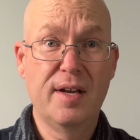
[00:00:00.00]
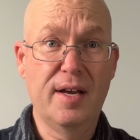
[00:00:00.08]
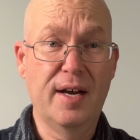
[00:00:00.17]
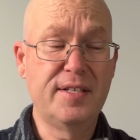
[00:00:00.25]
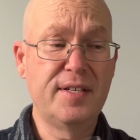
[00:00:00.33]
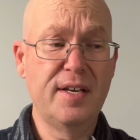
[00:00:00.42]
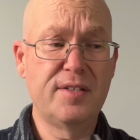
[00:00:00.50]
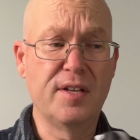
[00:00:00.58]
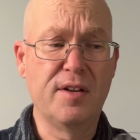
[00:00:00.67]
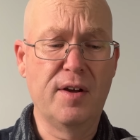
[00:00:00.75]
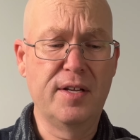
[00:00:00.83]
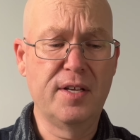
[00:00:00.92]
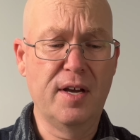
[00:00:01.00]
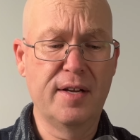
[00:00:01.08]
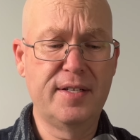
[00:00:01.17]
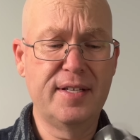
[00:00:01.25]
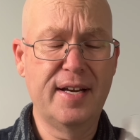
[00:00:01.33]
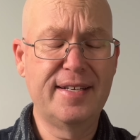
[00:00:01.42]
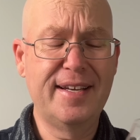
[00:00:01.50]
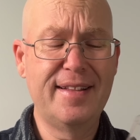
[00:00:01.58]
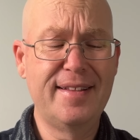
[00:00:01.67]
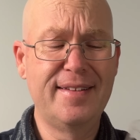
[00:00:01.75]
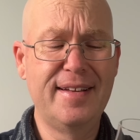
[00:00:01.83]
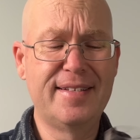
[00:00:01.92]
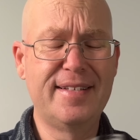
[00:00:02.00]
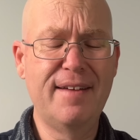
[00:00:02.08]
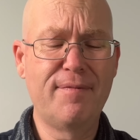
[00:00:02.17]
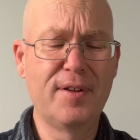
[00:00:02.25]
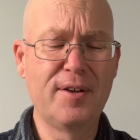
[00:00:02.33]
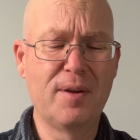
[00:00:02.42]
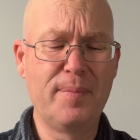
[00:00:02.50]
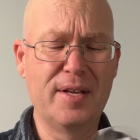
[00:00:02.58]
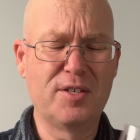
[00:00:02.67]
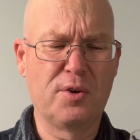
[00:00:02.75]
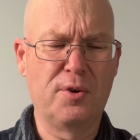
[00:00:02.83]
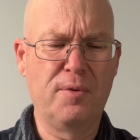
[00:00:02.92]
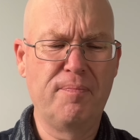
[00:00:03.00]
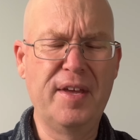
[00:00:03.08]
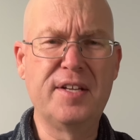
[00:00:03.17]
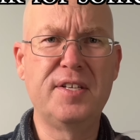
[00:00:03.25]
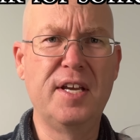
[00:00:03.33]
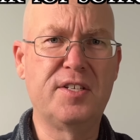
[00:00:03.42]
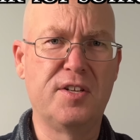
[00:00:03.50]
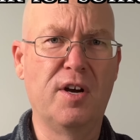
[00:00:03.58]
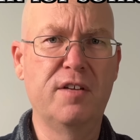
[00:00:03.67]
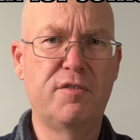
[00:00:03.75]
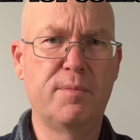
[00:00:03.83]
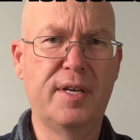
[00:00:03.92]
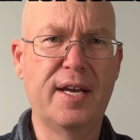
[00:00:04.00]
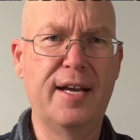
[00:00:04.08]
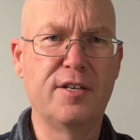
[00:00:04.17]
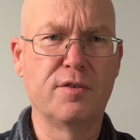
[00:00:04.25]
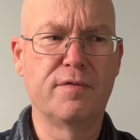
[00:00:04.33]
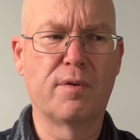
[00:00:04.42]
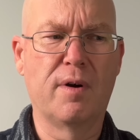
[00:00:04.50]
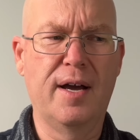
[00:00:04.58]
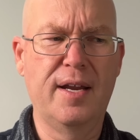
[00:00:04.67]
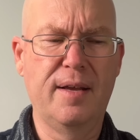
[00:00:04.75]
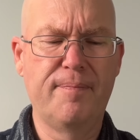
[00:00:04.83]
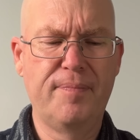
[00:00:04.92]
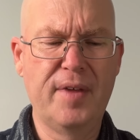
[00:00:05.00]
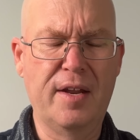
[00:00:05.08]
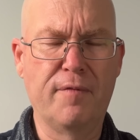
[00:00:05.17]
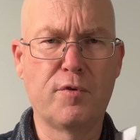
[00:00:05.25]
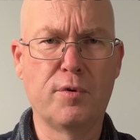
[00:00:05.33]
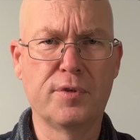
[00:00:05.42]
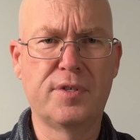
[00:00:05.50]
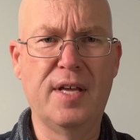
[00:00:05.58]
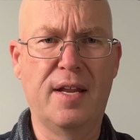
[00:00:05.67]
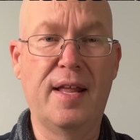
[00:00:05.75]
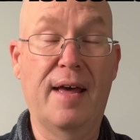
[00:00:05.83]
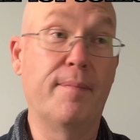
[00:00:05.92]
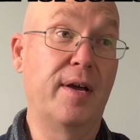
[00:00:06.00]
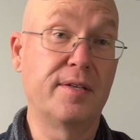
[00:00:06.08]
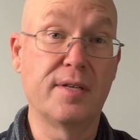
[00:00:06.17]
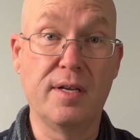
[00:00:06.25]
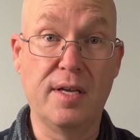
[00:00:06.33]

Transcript: I'd say it's definitely got to be a 2. It's nice for some occasional variety, and of course, then that makes it a